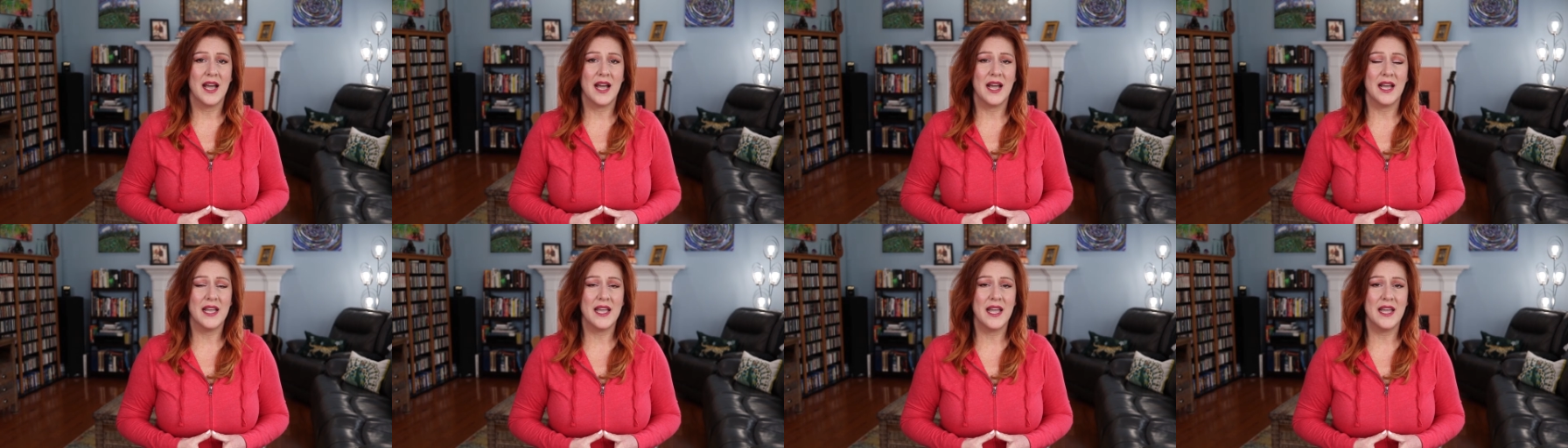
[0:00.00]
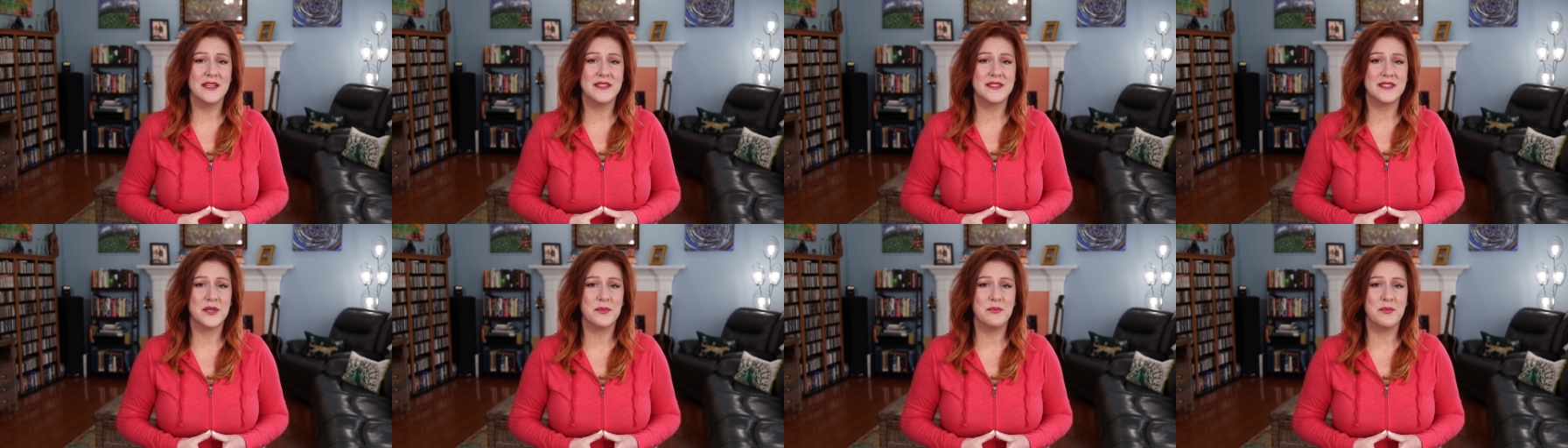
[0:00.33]
I
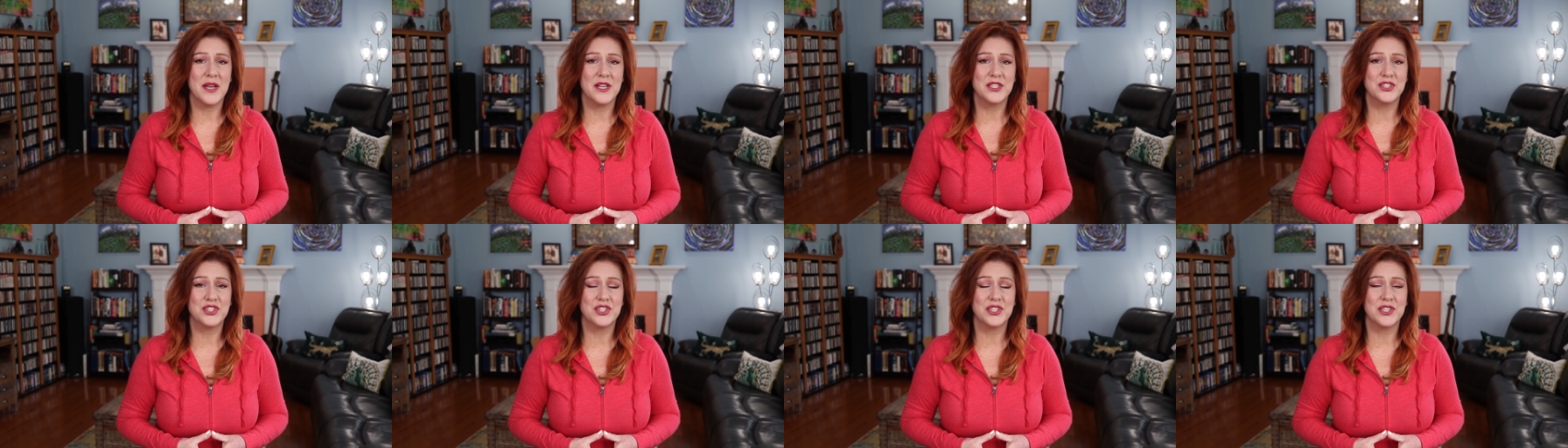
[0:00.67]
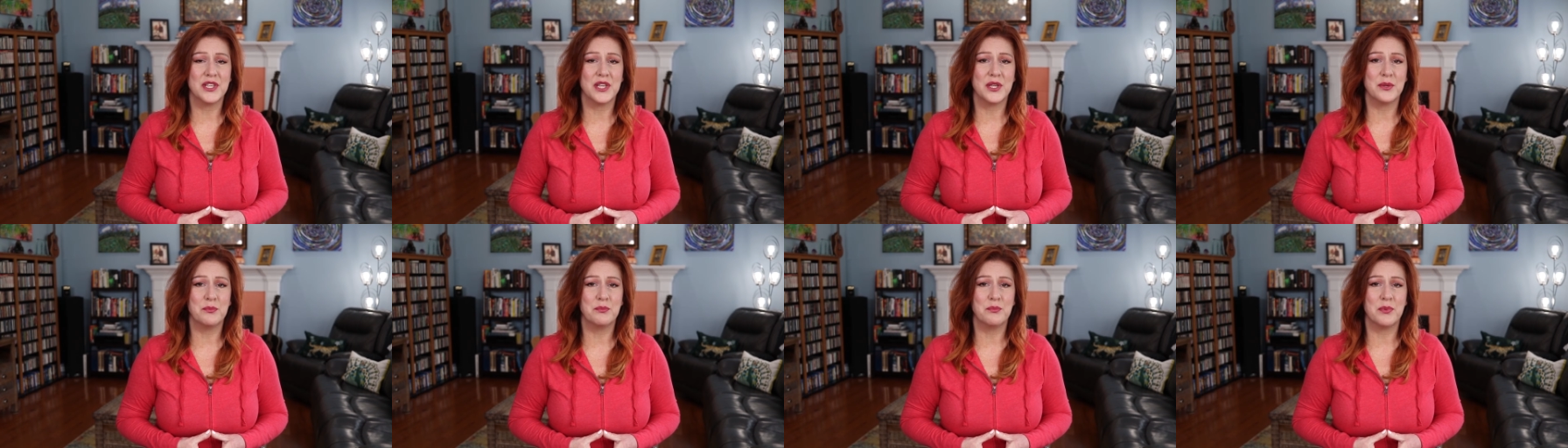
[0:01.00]
hate to
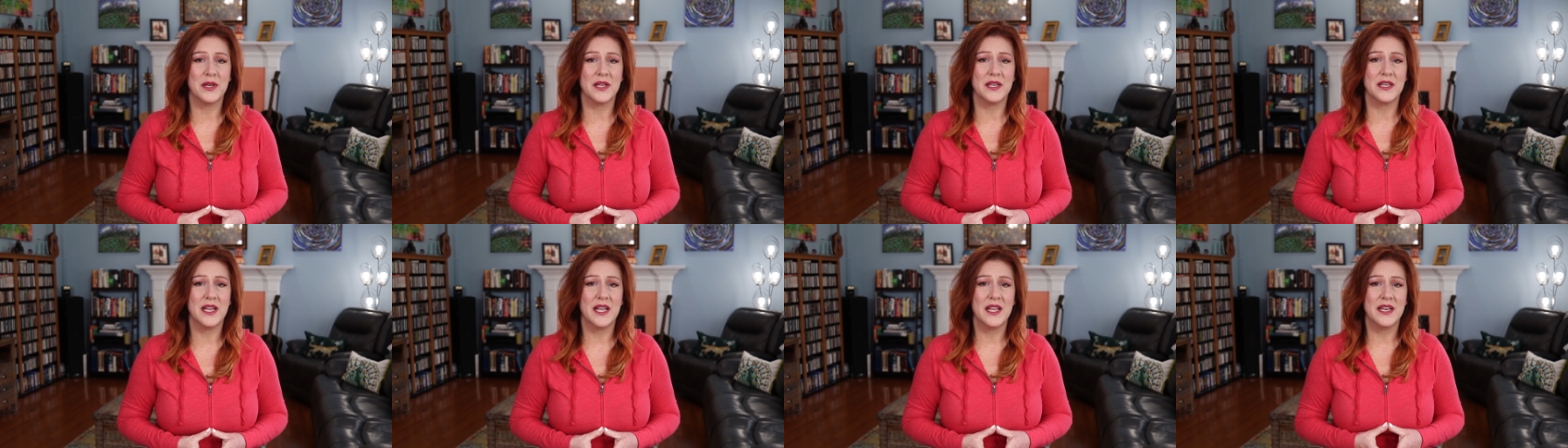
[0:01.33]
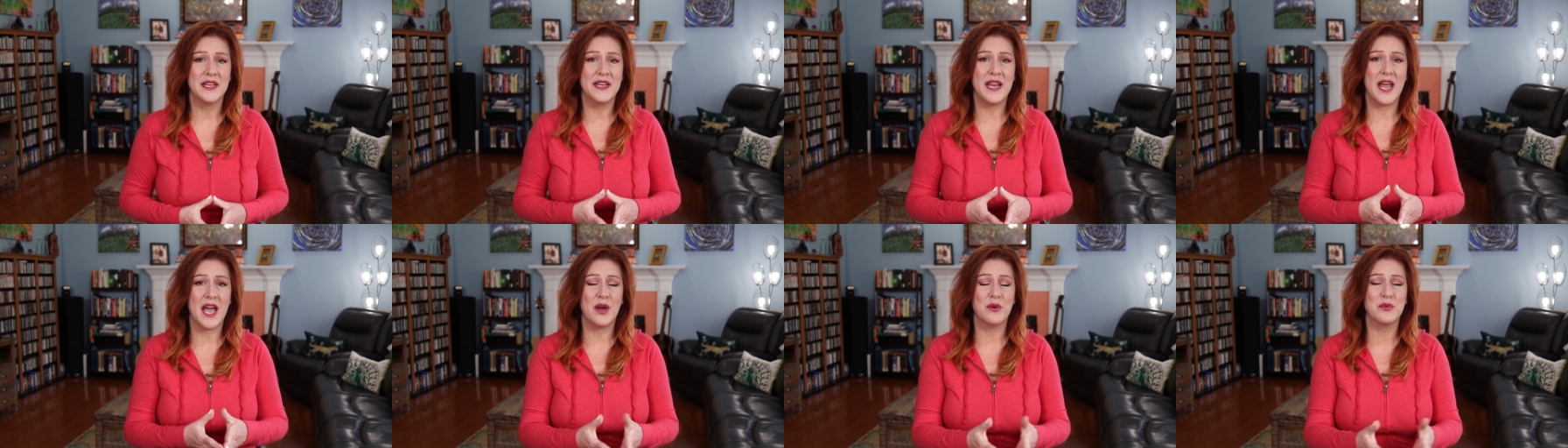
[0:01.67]
mention it, but
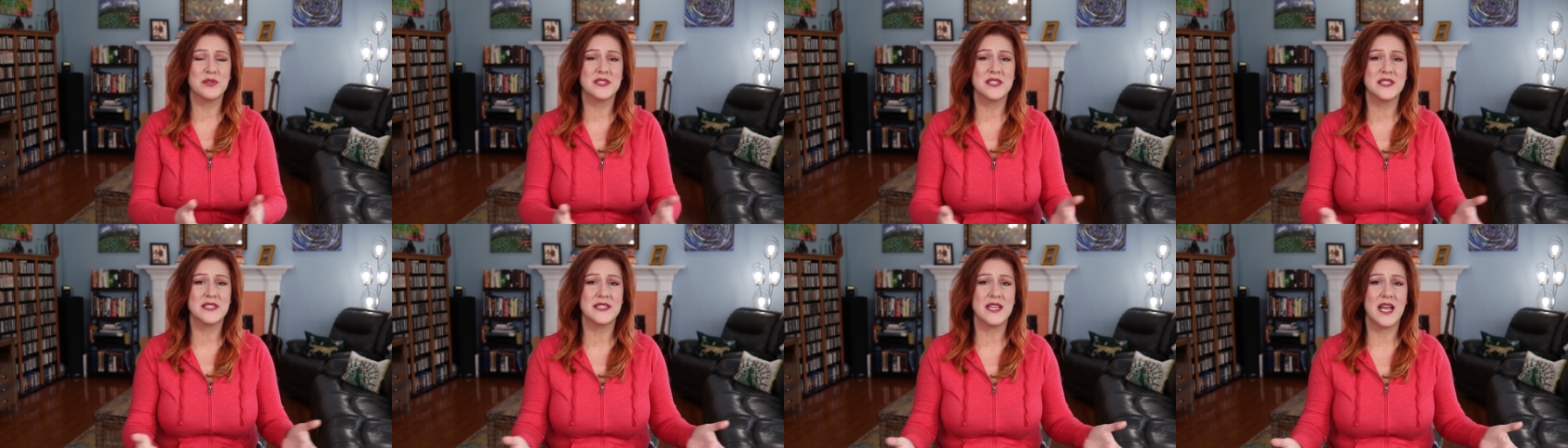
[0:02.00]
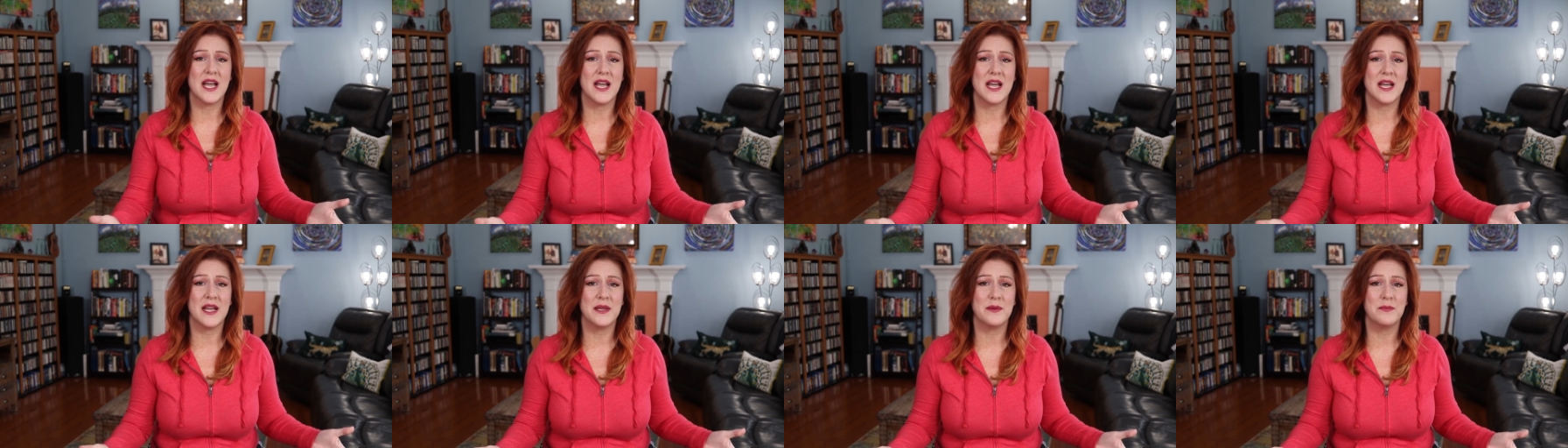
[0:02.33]
now is the
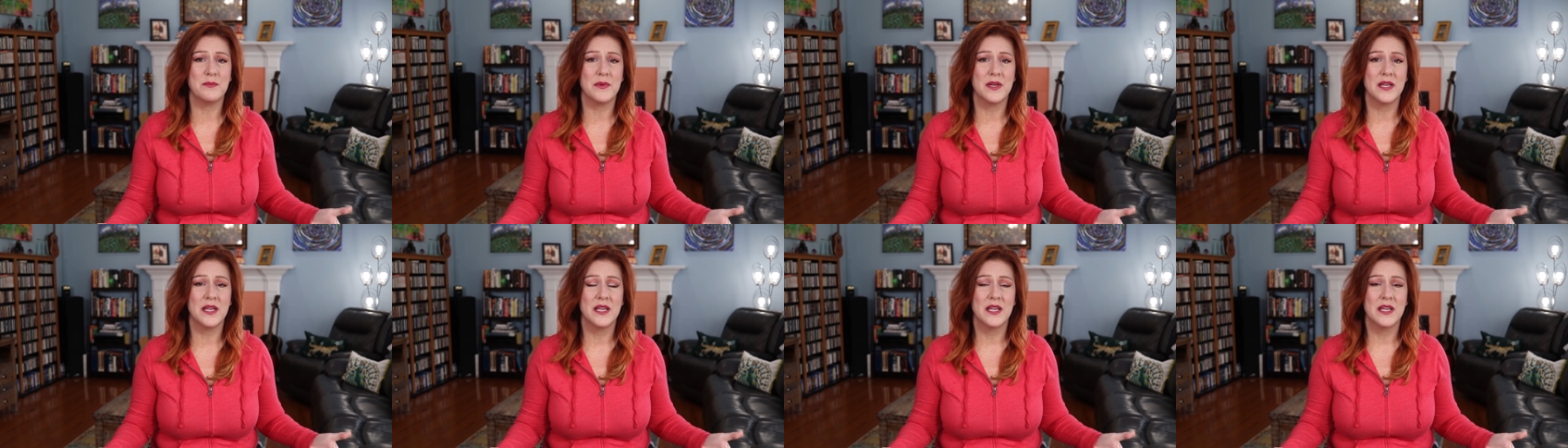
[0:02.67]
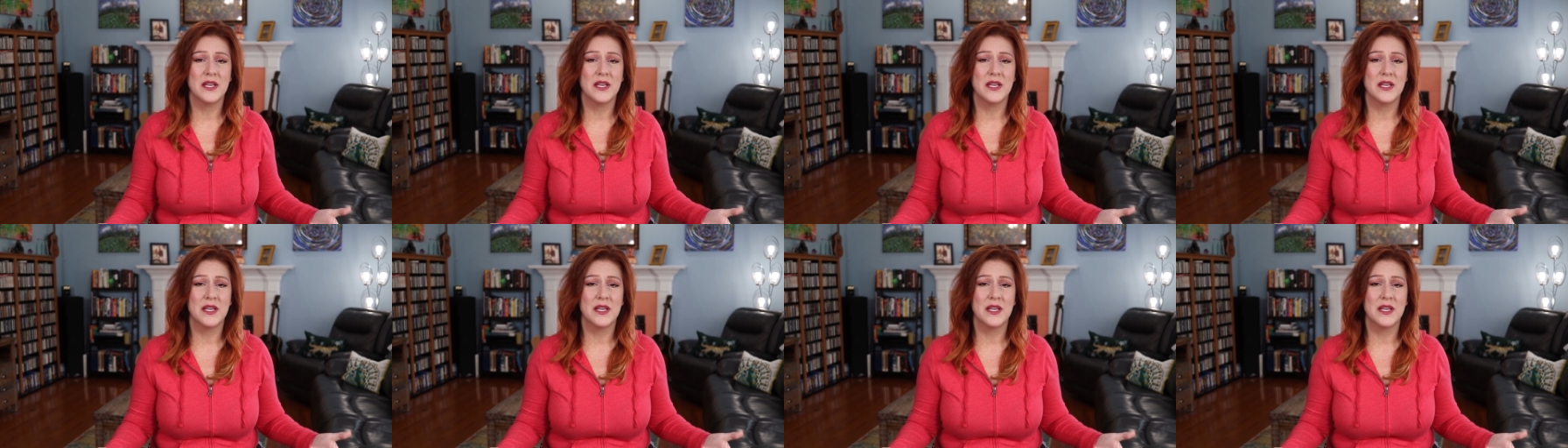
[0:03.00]
time